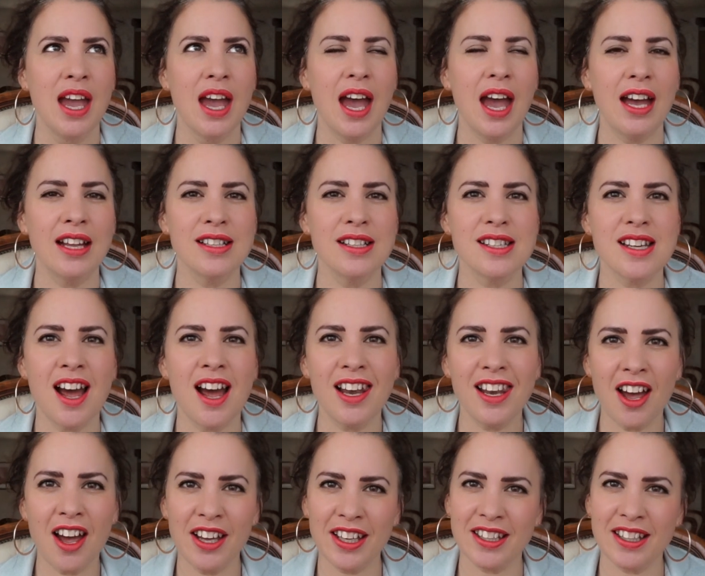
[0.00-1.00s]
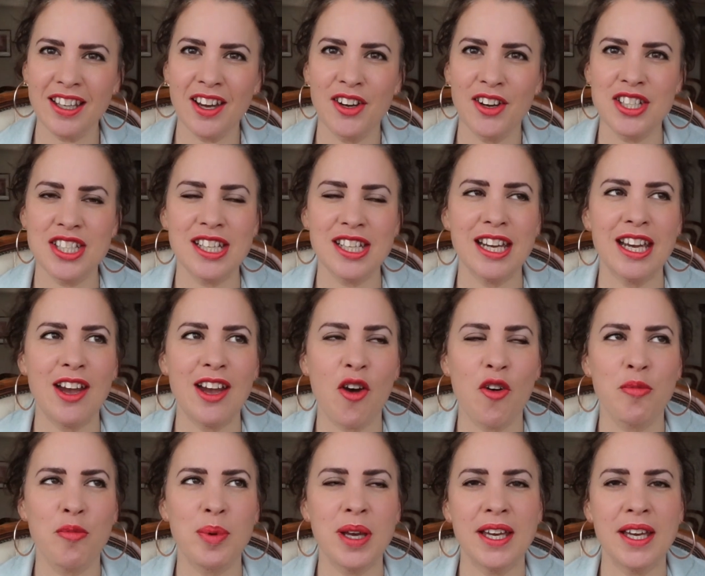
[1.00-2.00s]
And I like the idea
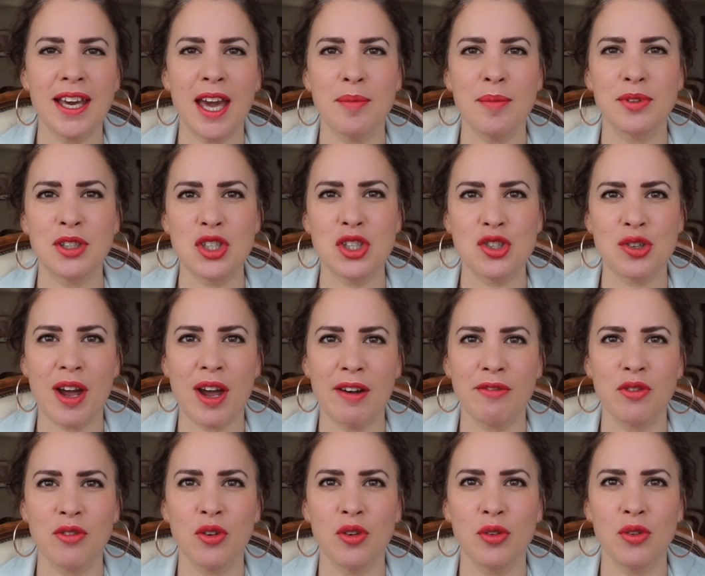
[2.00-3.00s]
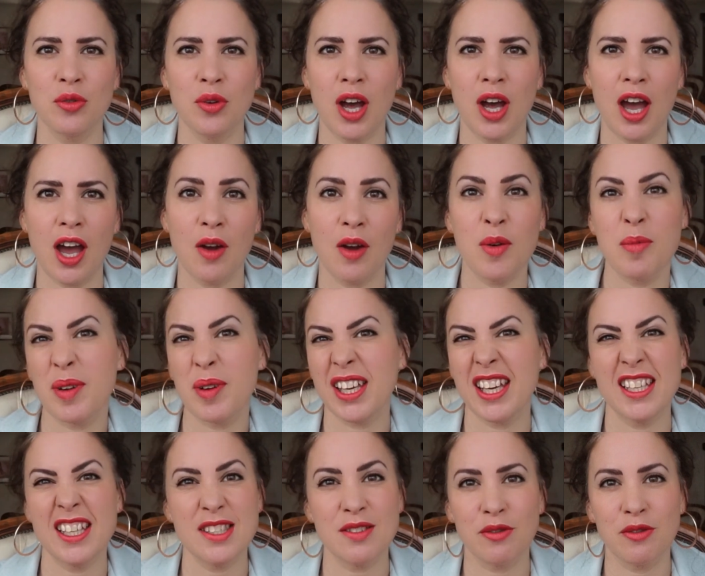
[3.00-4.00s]
of being able to travel when my
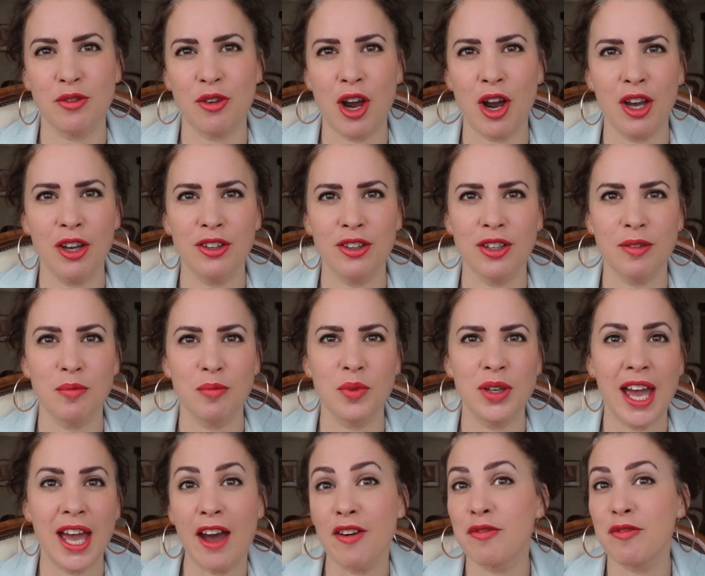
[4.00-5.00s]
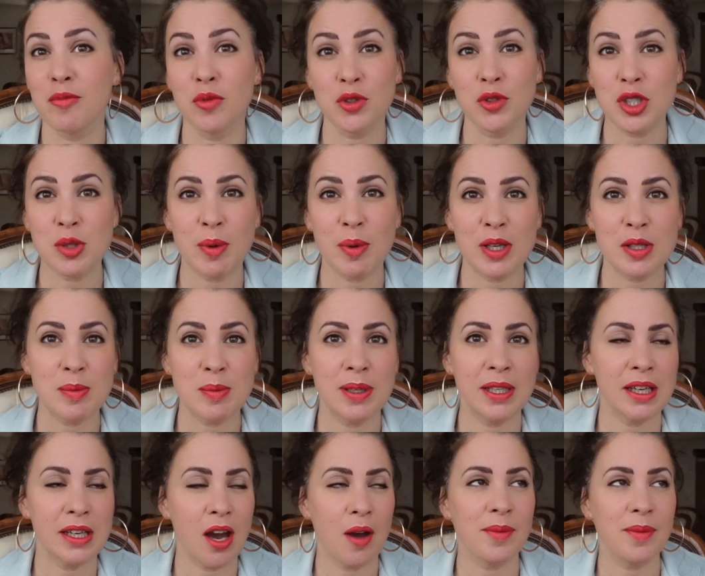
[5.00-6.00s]
kids have grown and we have more disposable
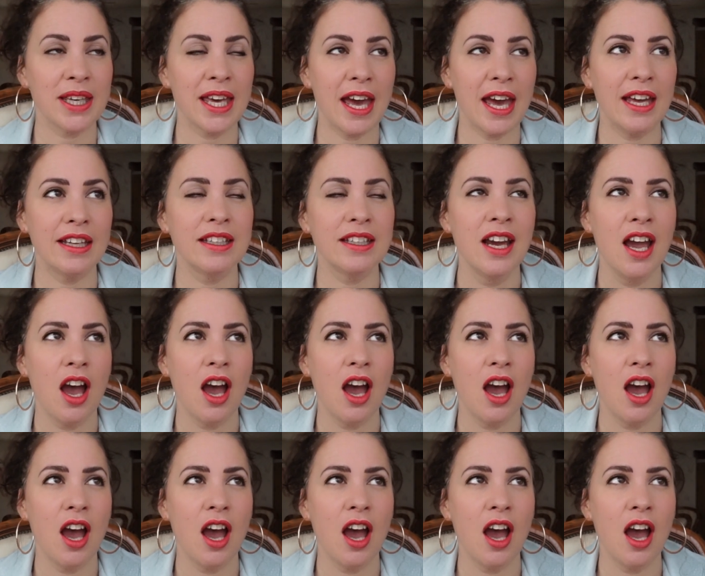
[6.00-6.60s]
income again.